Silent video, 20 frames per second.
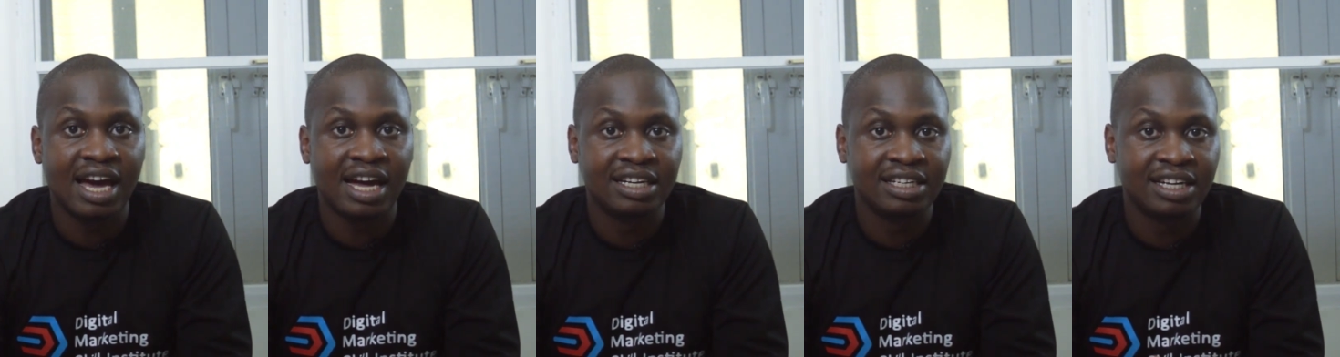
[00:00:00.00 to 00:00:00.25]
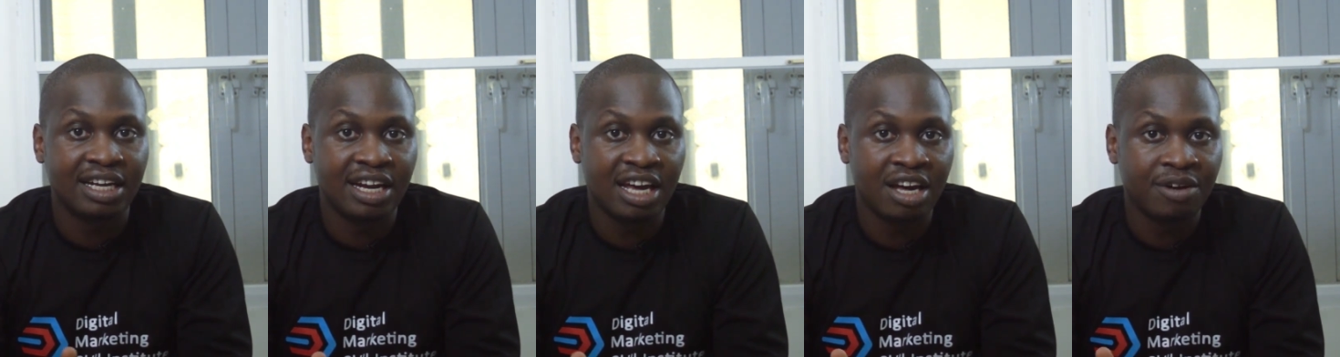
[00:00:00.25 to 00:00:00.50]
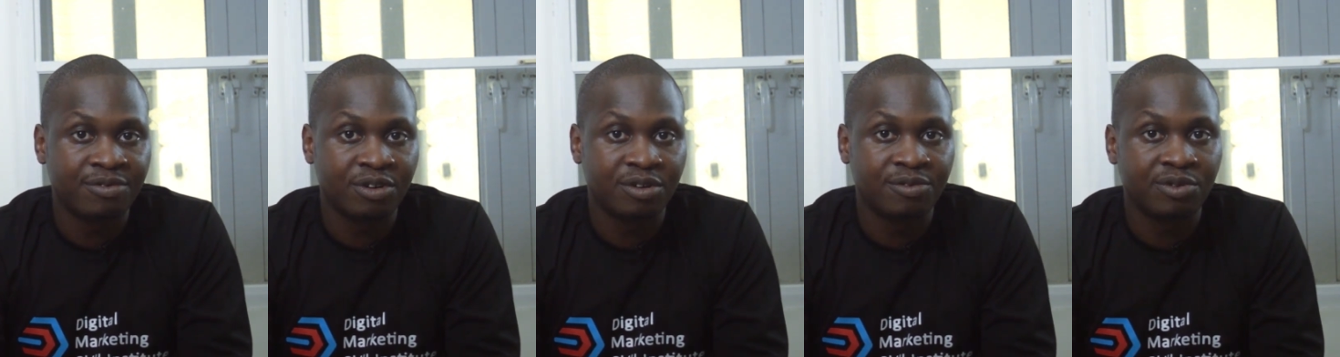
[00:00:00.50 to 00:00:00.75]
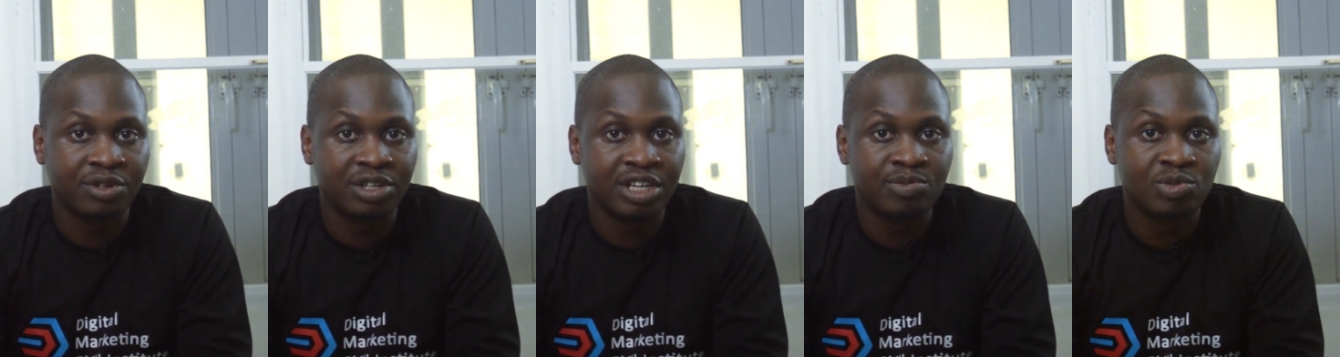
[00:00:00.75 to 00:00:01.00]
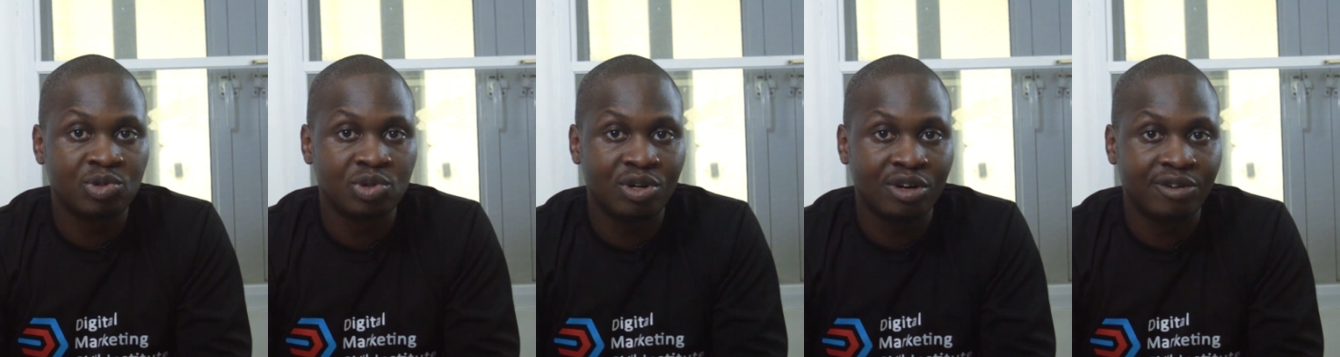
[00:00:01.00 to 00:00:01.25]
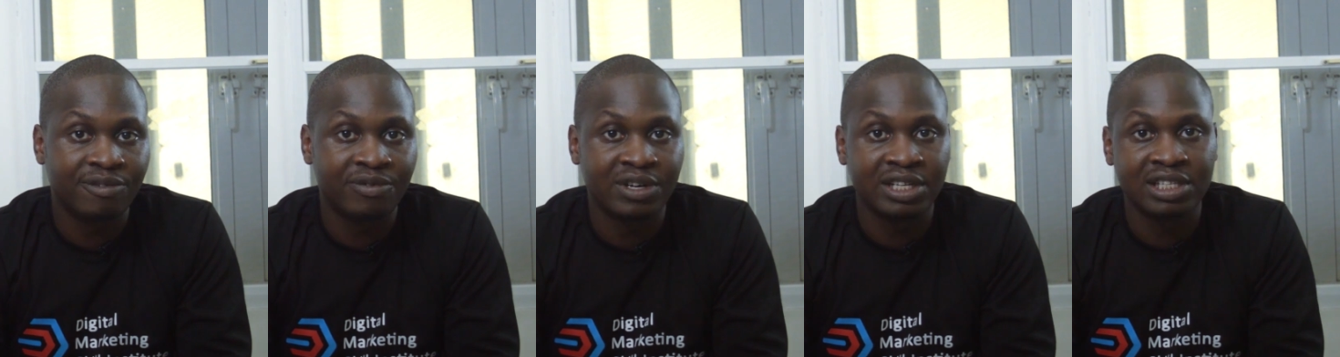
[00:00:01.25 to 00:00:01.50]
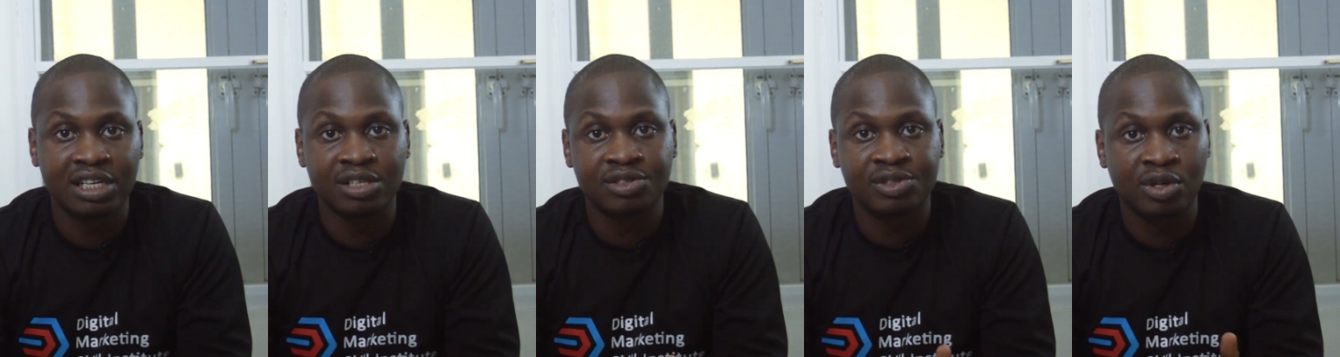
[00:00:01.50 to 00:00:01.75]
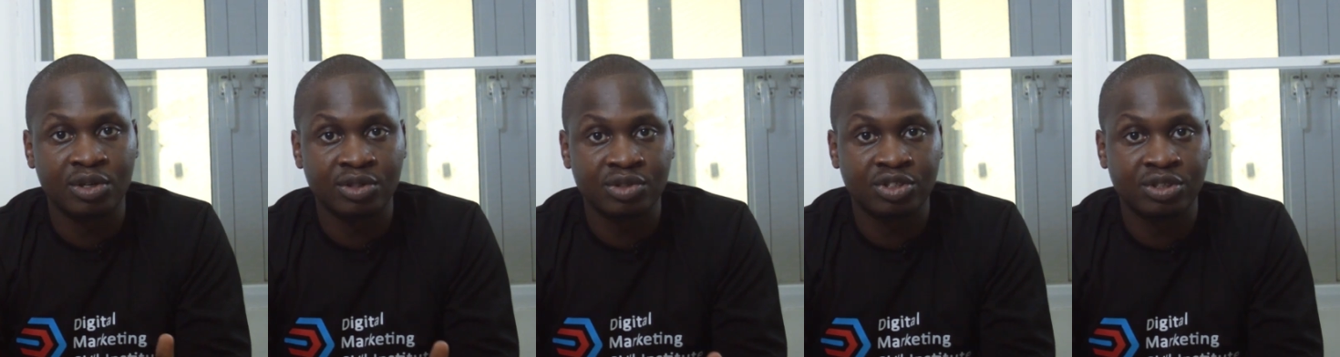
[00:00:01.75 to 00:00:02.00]
and an effort for them to convert
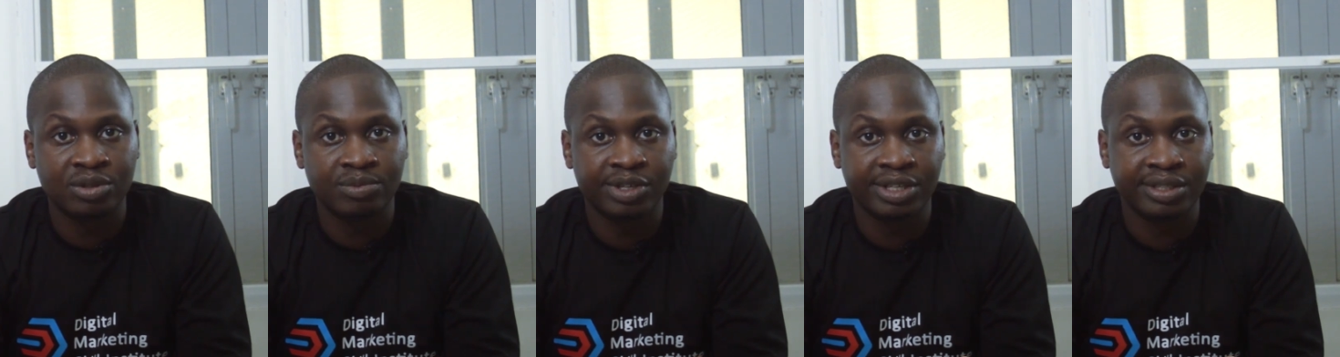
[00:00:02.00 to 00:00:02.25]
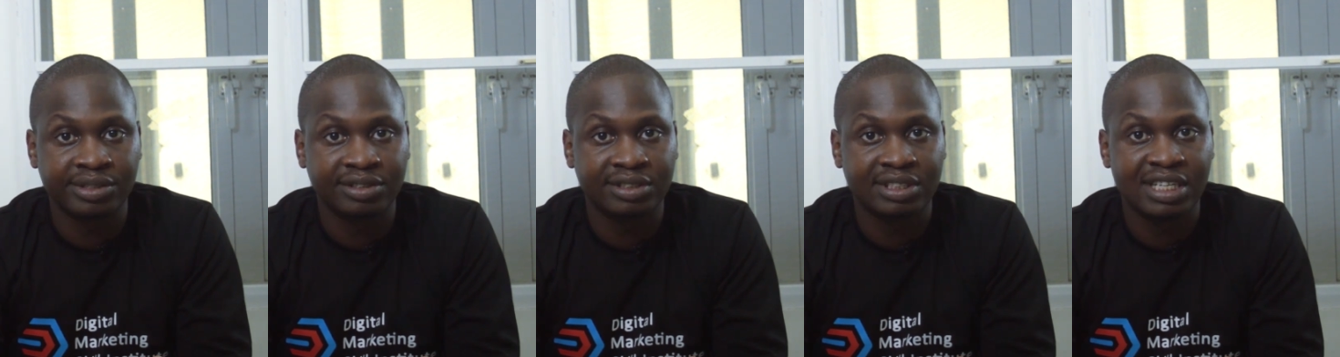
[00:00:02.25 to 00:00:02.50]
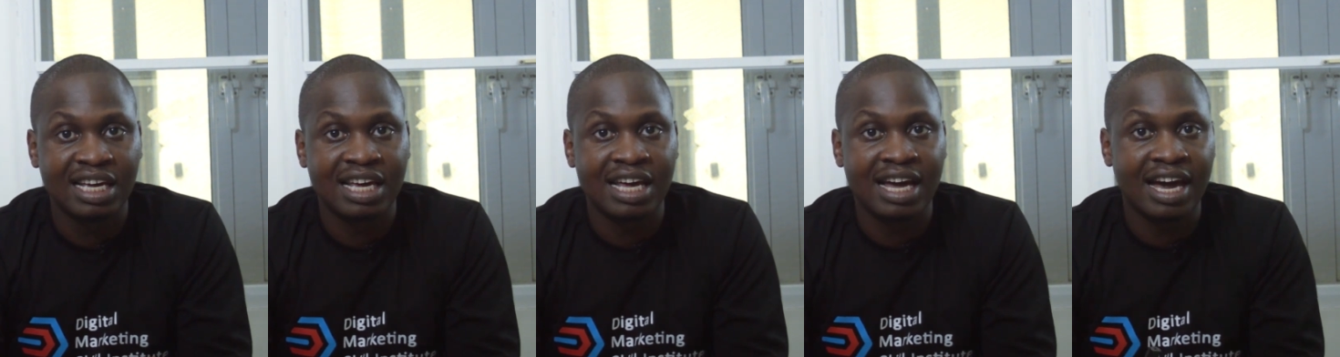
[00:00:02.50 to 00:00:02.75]
as customers,